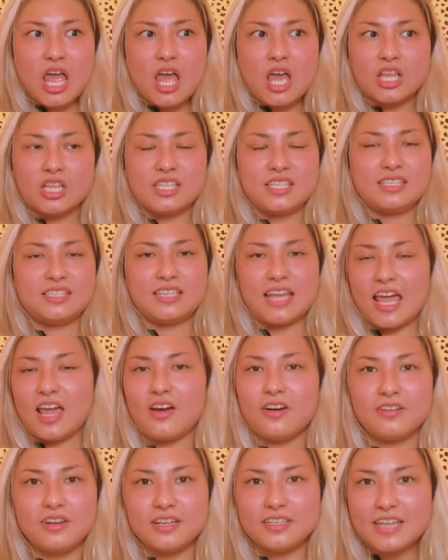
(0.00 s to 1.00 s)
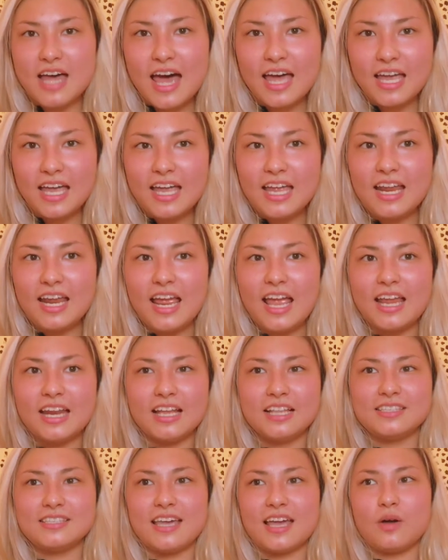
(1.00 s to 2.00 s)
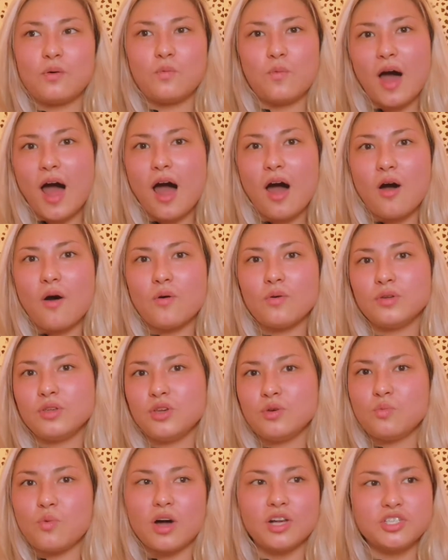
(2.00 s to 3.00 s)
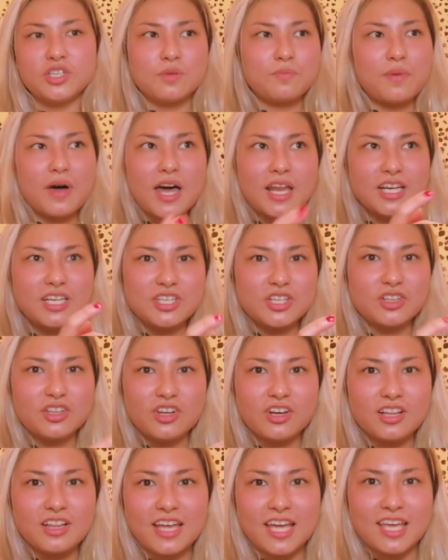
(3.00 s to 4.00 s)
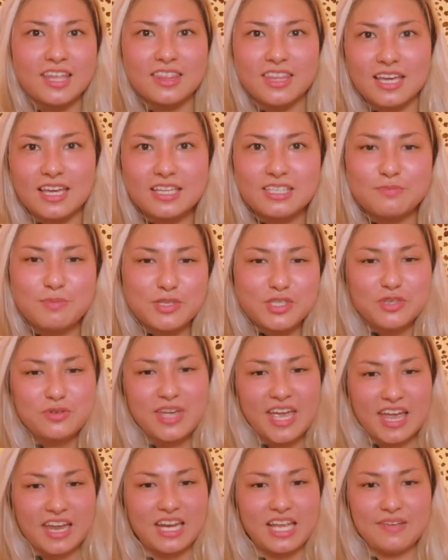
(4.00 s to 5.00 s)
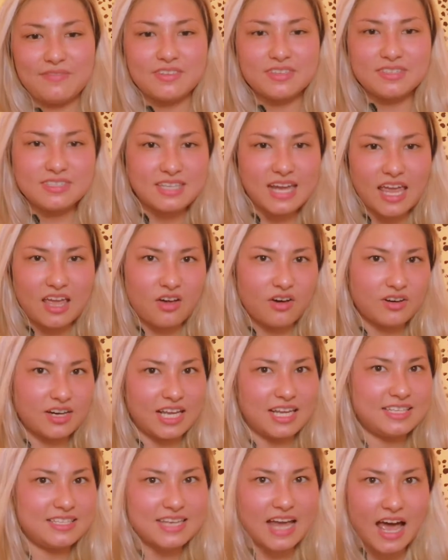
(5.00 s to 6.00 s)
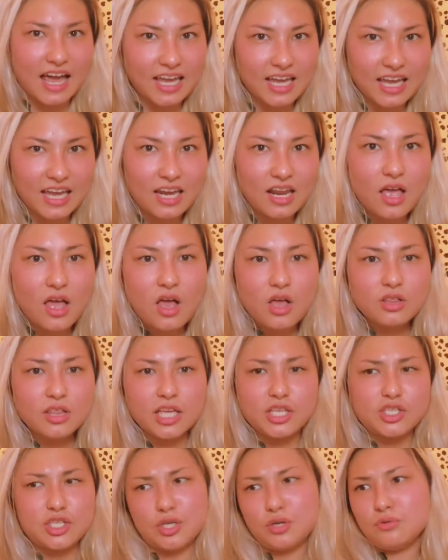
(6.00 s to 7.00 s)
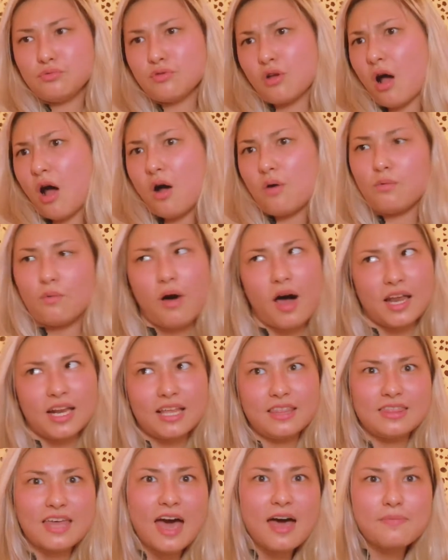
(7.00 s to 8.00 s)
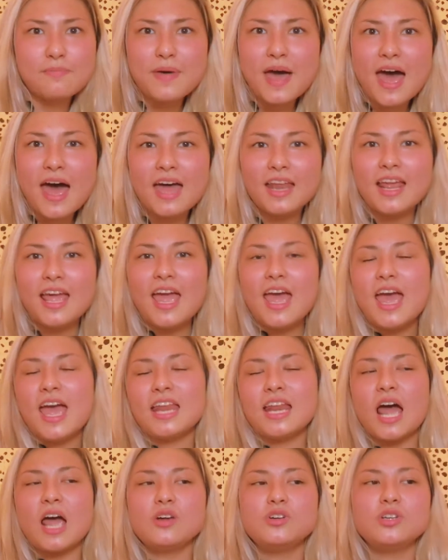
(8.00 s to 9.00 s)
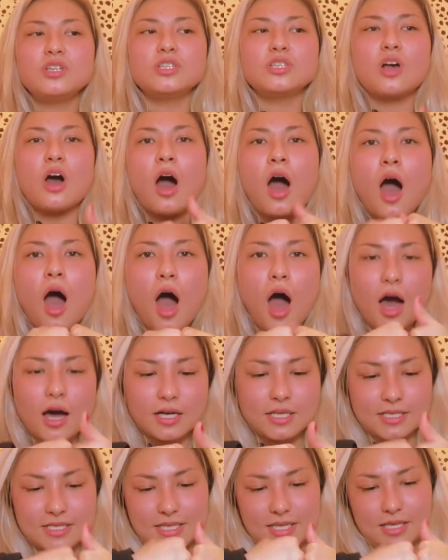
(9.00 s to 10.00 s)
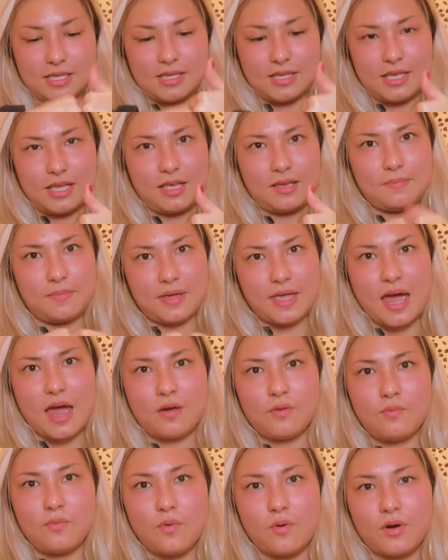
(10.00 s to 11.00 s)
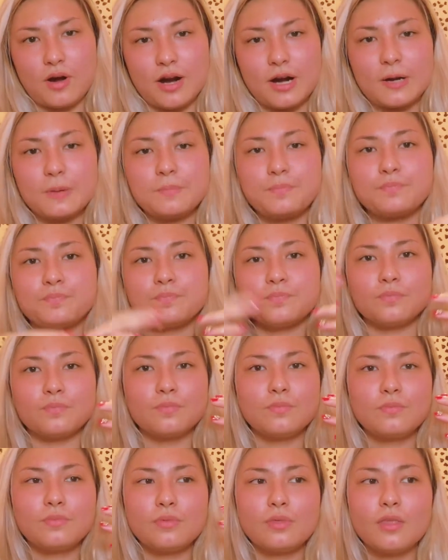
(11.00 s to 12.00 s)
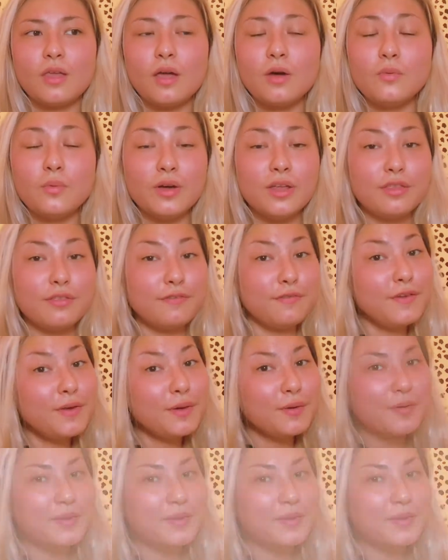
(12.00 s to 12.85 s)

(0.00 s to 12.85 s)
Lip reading: stay on a diet. And it's like, wow, you want your body to look like this, but you can't even stay on a diet. Like, do you not want it that bad? And I would just constantly be at war with food.